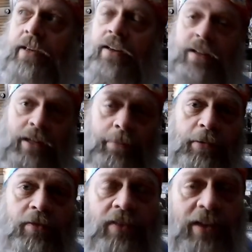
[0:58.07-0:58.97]
here and up
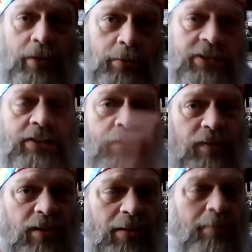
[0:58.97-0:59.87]
over here with
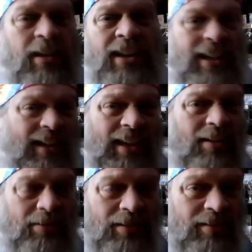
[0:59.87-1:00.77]
stuff on them. I
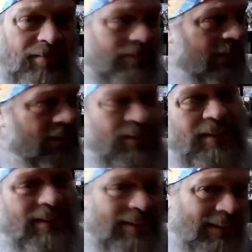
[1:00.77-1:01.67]
don't, you know,
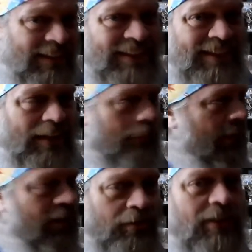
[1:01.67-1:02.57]
I'm
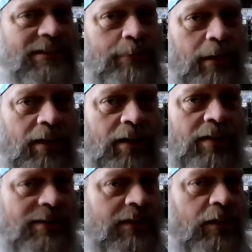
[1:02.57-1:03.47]
not crazy about a
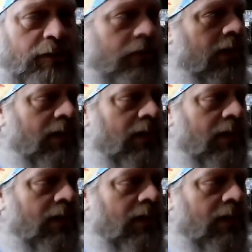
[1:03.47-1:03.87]
lot of stuff.